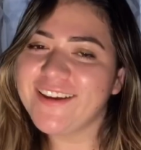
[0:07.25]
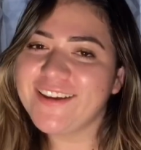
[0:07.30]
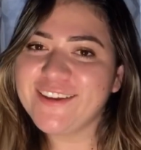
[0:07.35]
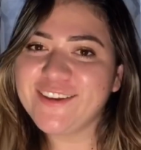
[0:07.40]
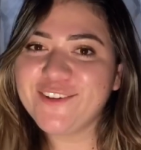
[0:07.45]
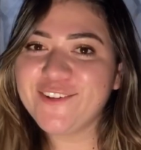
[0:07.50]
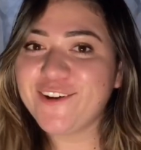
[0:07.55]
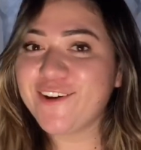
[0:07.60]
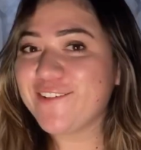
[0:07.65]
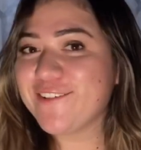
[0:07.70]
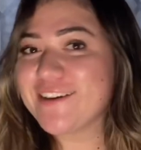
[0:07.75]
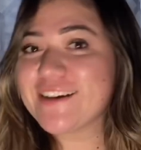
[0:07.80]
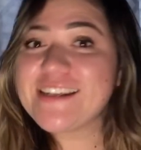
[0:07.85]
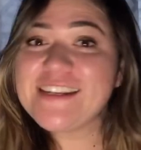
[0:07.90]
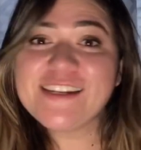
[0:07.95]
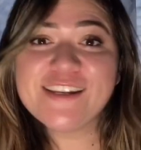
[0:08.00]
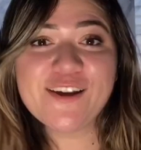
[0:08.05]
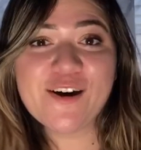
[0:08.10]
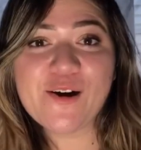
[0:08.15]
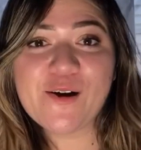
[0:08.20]
You already
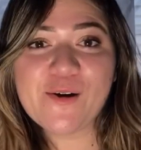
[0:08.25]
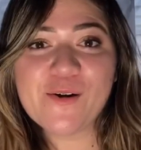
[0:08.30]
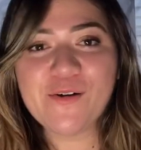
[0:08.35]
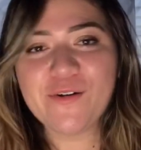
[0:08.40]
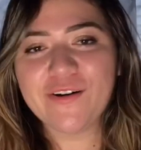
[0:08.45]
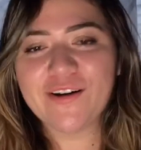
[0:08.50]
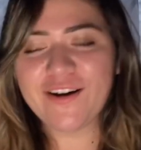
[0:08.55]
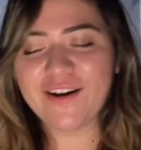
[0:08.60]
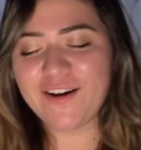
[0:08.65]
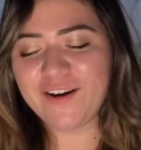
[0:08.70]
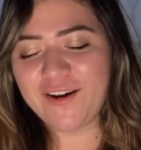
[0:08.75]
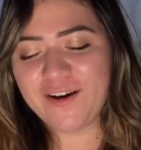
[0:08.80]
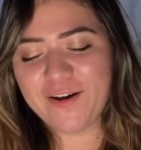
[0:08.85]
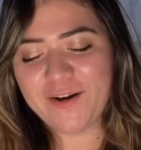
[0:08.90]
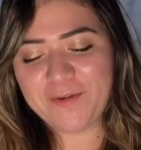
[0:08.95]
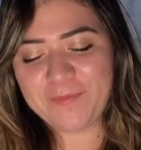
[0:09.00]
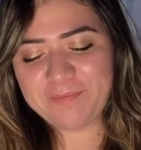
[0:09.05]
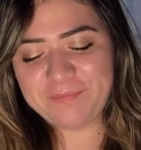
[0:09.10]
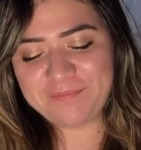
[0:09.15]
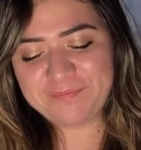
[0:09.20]
know.
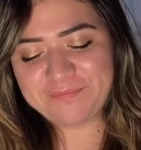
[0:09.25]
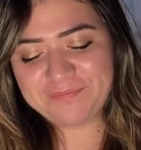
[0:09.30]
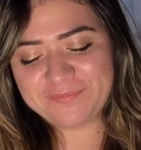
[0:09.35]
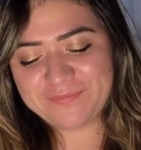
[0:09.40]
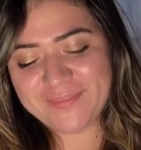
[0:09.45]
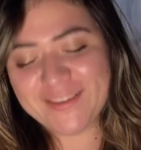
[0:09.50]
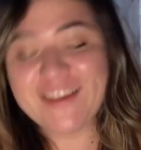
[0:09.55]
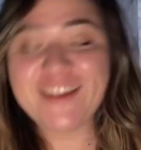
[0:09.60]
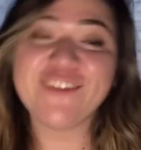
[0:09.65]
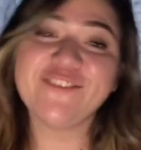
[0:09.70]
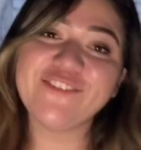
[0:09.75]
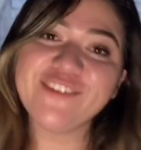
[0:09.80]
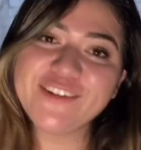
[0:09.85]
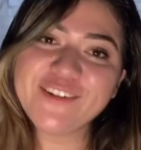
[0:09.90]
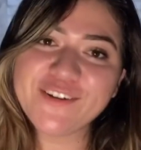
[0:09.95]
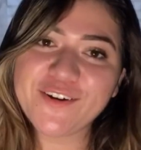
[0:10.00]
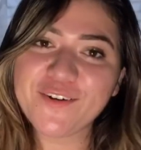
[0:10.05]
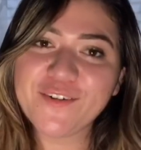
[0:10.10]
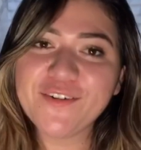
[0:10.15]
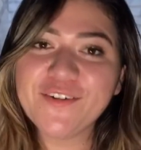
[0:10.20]
And if you
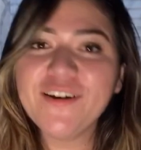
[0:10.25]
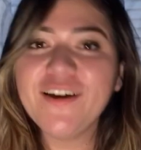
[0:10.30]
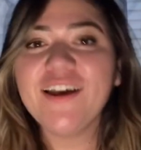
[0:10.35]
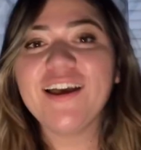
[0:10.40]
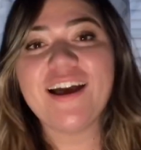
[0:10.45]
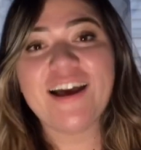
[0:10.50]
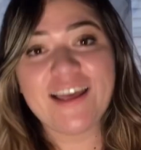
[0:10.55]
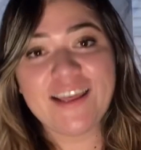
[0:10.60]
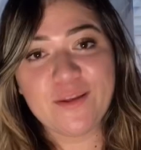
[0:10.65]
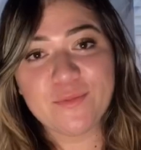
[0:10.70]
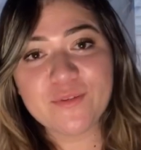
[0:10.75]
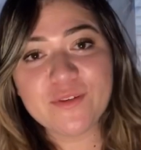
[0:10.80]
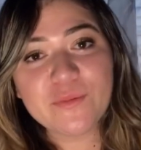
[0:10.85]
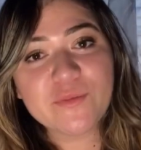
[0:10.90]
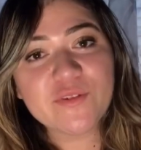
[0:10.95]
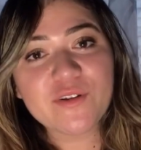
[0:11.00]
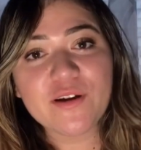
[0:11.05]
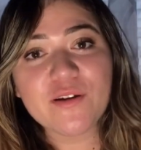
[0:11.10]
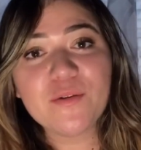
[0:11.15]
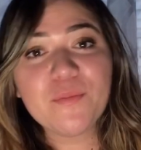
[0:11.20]
don't, I am
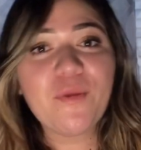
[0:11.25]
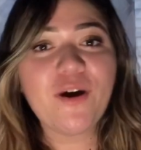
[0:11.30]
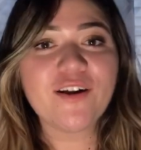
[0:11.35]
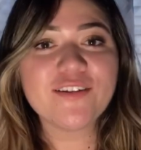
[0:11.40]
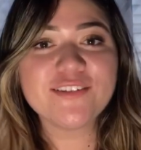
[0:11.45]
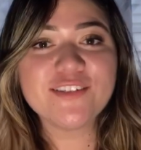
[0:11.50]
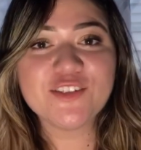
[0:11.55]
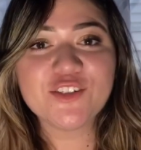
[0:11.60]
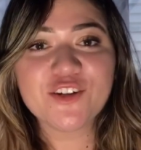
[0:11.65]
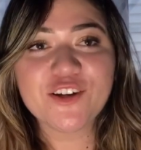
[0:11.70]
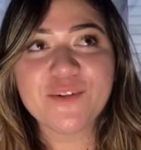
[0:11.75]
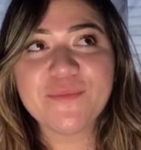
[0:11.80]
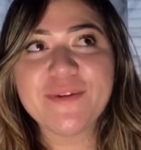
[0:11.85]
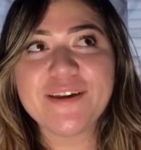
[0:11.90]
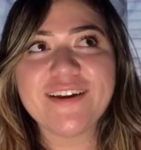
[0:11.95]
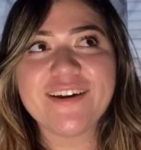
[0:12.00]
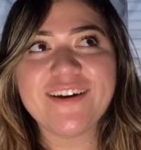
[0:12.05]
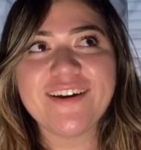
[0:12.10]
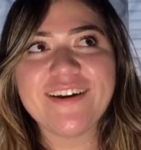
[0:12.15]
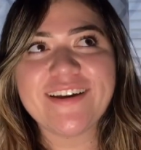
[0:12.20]
subscribed to Boxycharm.
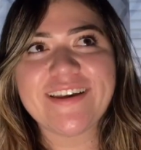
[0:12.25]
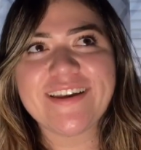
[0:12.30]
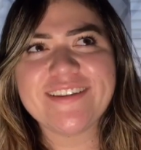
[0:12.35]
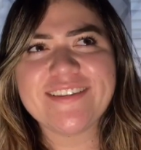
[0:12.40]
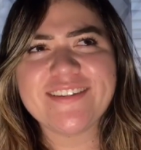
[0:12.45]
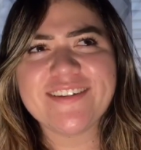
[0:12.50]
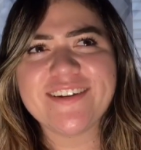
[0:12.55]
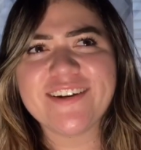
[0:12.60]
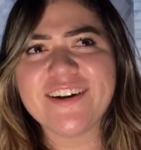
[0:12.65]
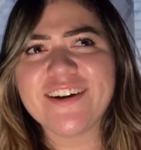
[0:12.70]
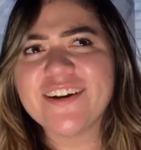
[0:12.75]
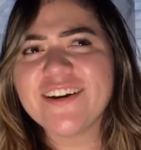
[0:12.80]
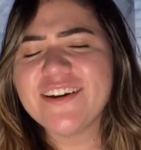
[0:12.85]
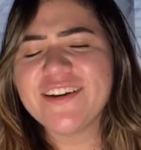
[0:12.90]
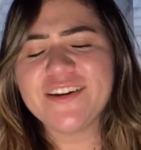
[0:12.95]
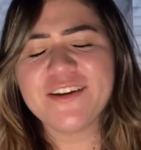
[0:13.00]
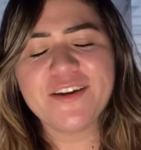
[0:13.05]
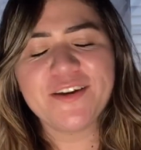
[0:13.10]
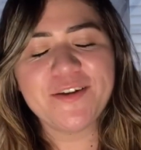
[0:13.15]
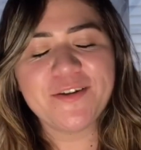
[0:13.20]
It's a
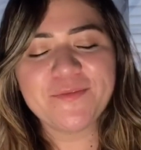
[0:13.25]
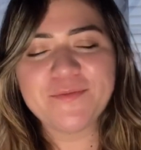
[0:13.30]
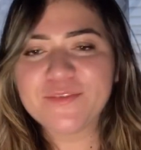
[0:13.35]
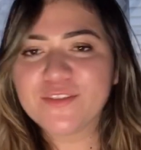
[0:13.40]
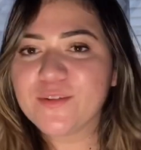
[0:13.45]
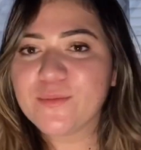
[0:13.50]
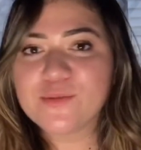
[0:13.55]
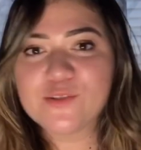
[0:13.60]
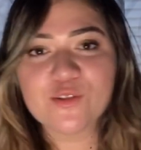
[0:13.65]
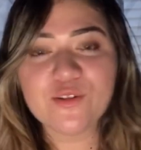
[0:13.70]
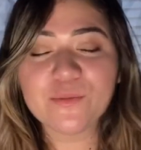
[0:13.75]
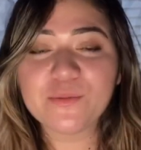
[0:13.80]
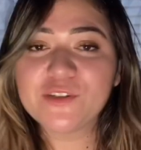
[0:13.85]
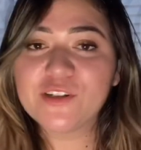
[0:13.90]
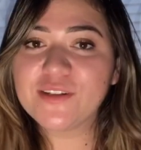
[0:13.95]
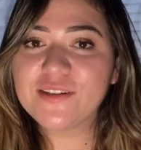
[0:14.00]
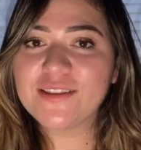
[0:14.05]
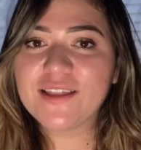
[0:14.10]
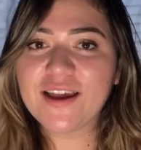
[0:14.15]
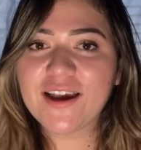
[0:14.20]

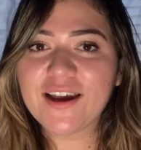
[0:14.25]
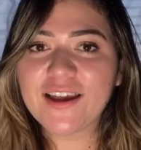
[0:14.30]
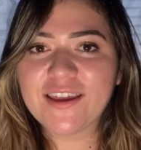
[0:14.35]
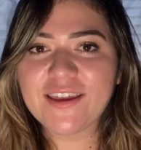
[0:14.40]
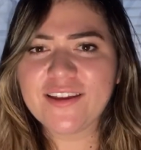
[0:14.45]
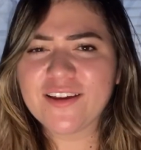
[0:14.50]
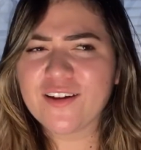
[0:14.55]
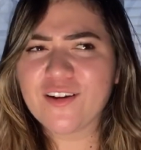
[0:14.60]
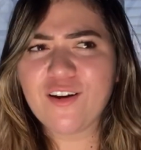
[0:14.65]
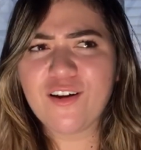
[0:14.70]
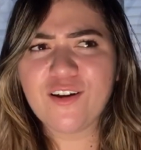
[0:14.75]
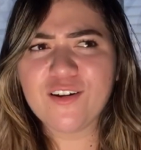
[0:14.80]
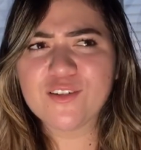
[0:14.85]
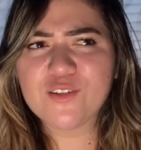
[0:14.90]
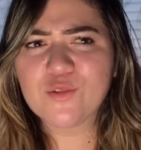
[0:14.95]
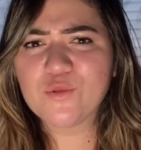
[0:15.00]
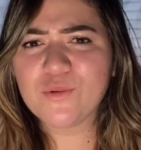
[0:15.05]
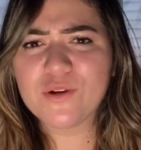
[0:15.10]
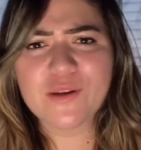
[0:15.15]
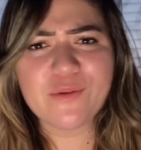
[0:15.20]
subscription that it
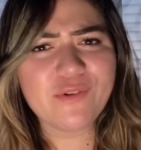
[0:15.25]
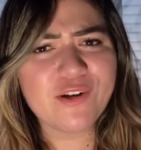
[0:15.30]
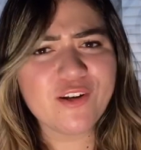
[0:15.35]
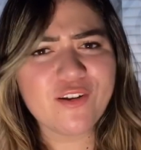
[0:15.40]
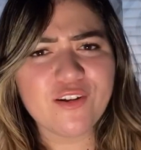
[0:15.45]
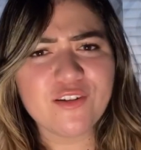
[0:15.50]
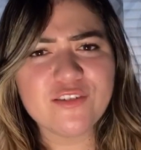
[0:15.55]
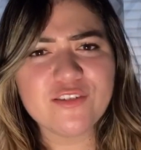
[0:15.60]
costs $21,